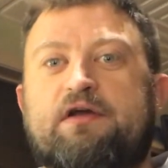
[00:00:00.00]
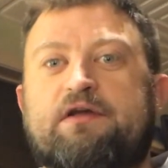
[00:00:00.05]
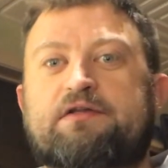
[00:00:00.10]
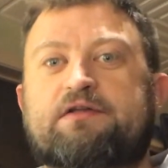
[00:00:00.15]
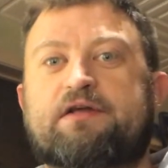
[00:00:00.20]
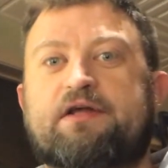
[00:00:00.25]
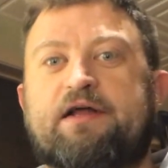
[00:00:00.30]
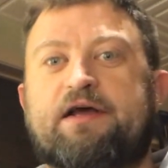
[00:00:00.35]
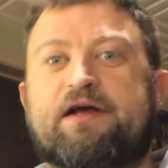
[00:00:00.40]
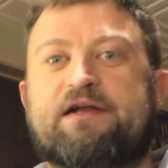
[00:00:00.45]

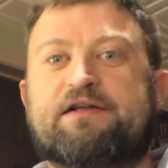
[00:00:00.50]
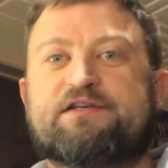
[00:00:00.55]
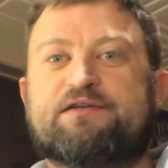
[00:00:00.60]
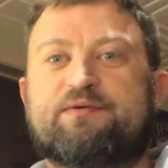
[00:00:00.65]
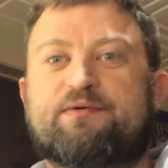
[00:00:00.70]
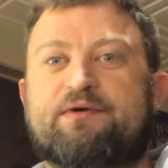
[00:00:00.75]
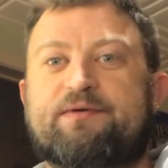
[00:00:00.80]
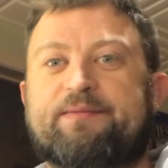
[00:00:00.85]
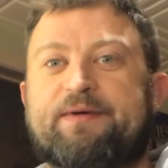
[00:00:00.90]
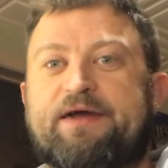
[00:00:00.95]
Today I just
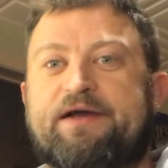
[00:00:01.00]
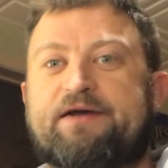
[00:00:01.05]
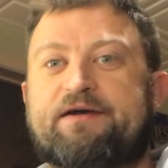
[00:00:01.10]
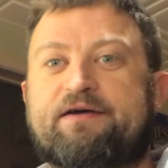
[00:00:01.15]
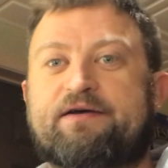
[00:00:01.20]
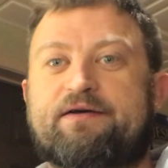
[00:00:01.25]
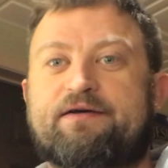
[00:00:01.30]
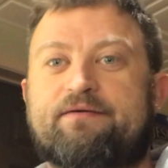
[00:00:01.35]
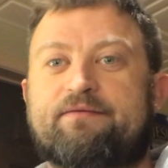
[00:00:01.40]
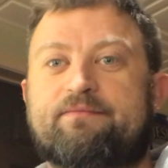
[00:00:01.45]
want to make
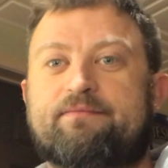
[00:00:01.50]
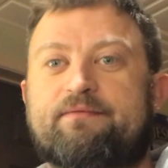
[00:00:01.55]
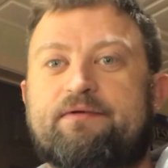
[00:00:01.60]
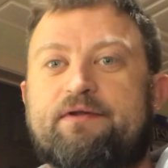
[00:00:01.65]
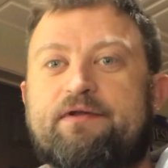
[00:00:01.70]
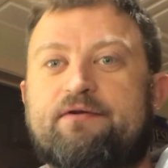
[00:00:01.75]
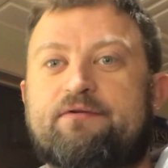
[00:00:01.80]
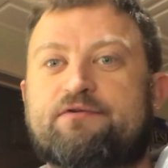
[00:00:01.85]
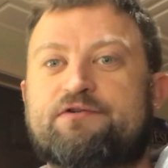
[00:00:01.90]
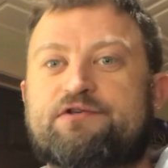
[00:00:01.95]
a
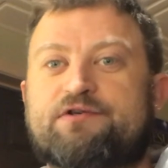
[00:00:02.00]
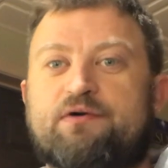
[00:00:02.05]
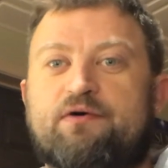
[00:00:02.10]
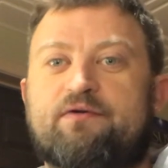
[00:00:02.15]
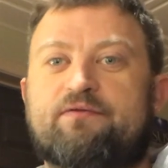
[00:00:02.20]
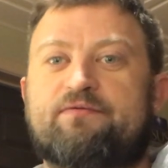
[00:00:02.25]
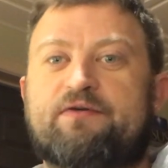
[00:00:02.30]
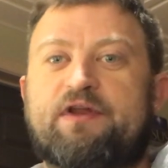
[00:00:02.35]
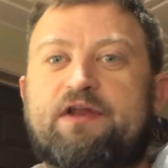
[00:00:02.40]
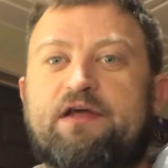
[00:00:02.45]
little short
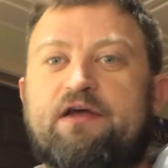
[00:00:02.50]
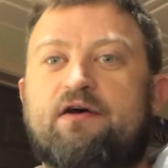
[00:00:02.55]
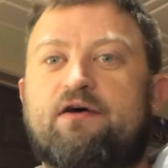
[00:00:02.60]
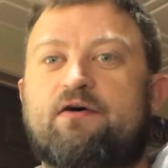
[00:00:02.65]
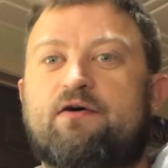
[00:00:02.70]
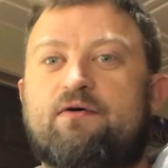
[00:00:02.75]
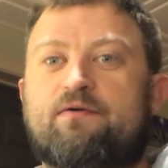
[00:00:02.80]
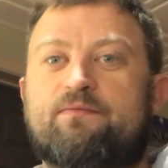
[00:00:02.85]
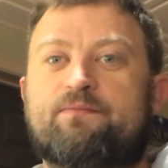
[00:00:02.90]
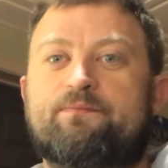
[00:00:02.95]

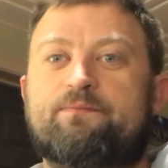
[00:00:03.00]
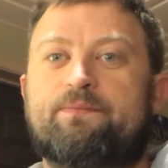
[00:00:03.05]
video